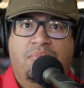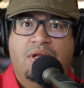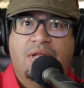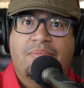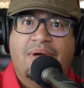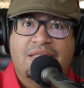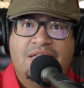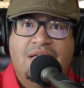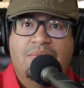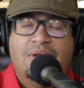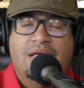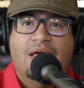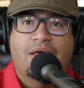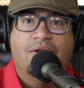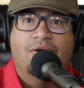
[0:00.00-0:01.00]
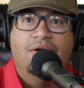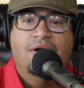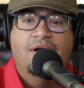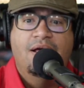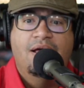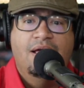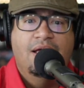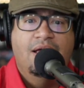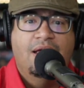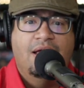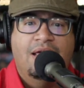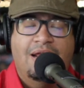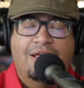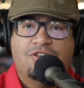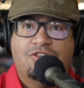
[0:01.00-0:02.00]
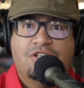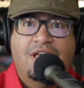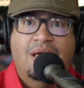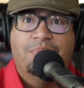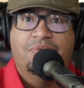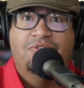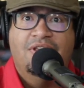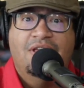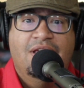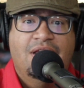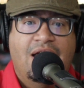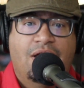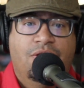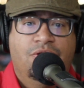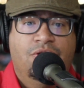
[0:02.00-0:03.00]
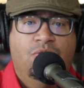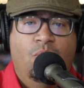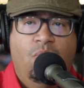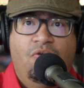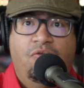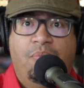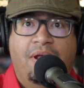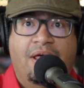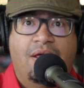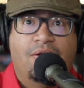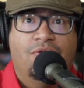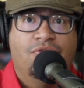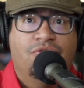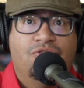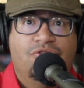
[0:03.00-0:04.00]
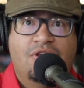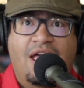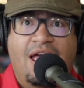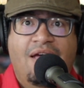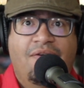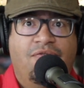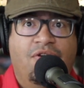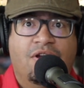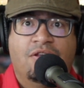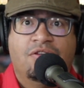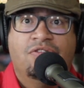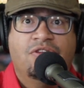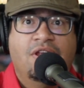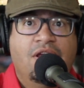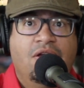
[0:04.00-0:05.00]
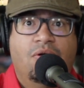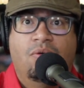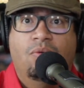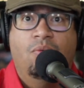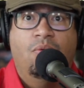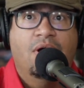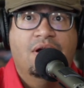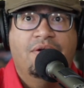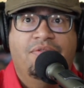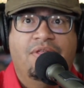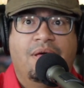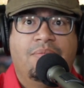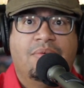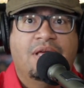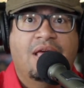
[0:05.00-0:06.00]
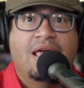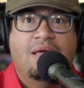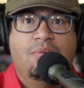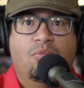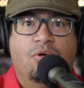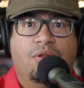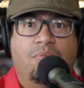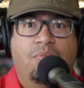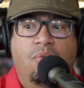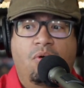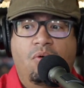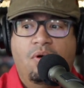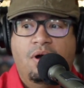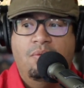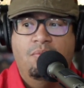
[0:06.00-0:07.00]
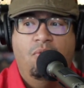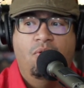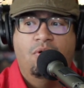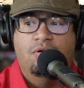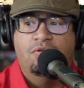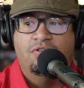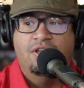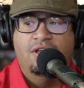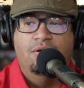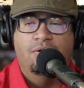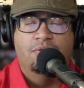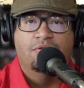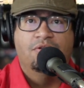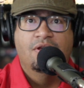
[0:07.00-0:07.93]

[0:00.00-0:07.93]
putting my team together, and I just kept seeing how the Dwarf players, every single one of them came with more and more skills.